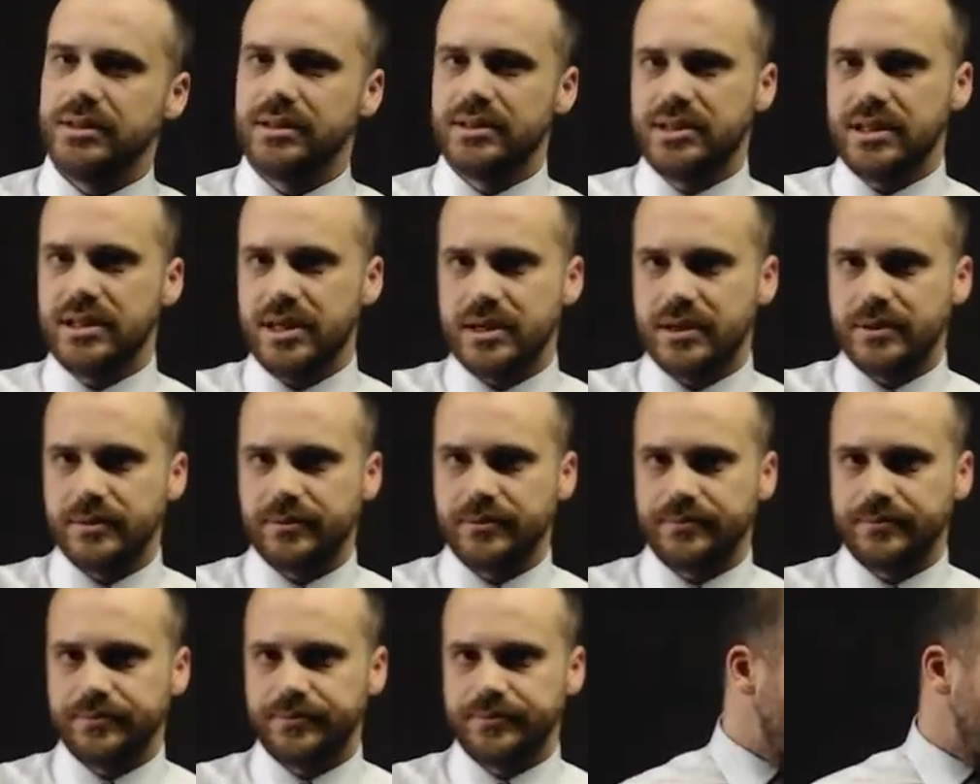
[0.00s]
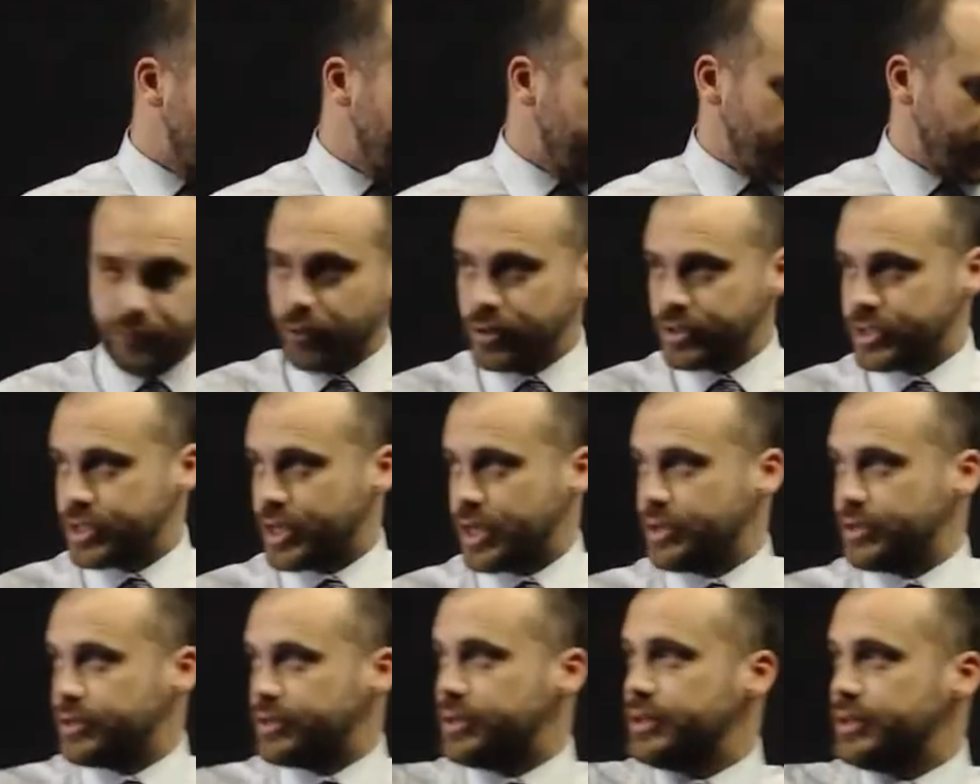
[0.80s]
t. Now, if we
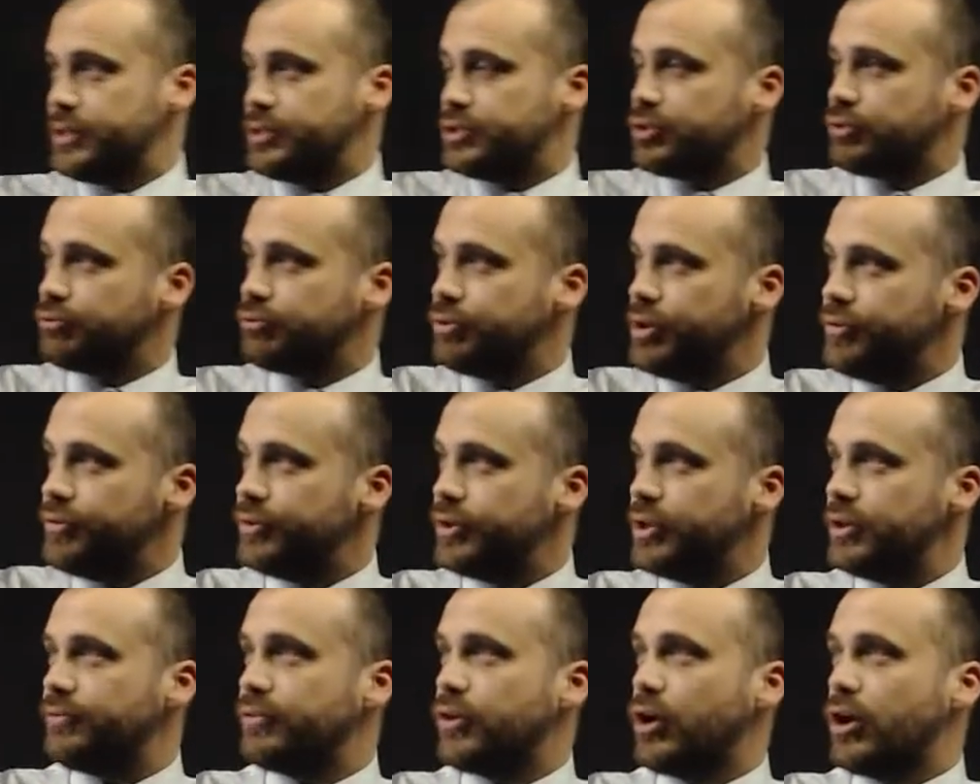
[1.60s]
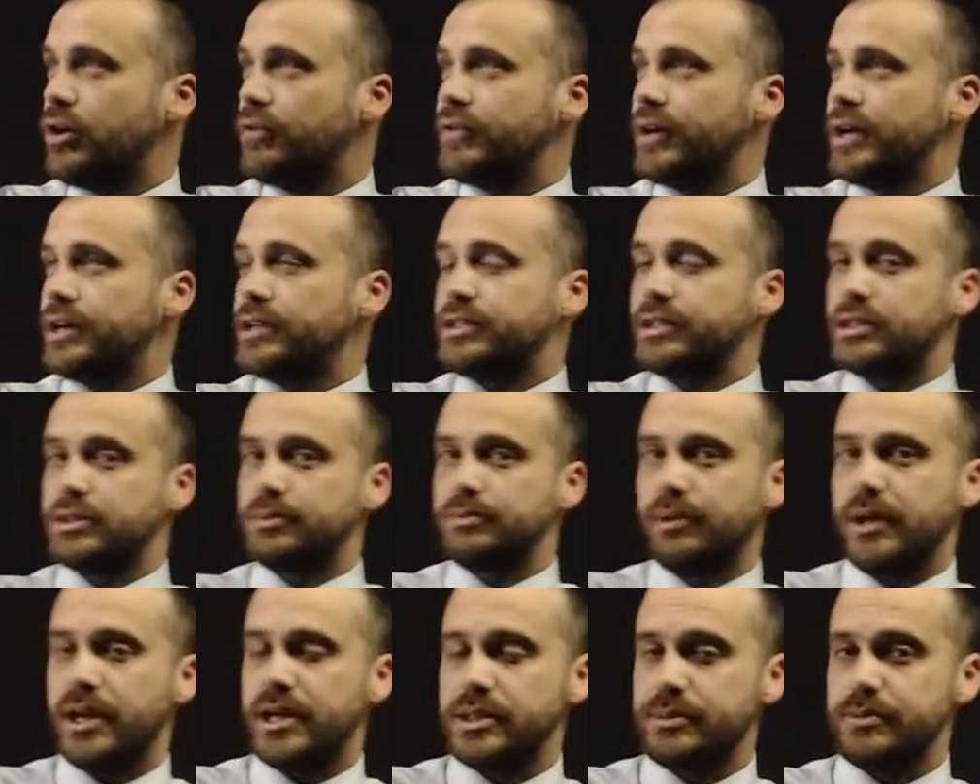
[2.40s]
take the derivative of our
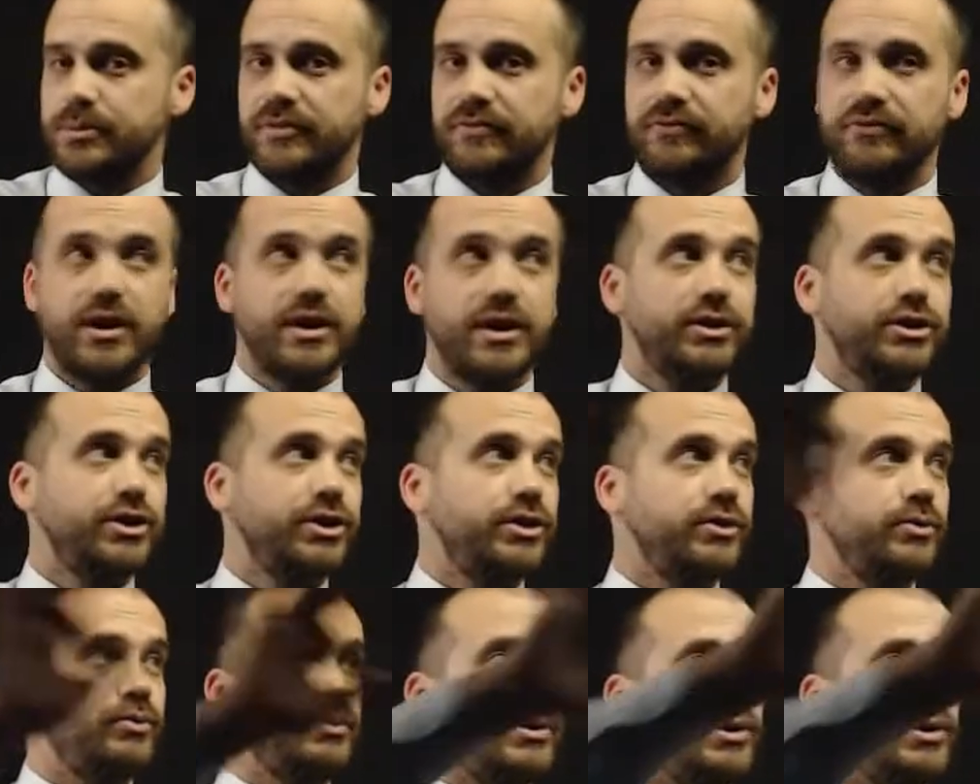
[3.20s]
displacement function,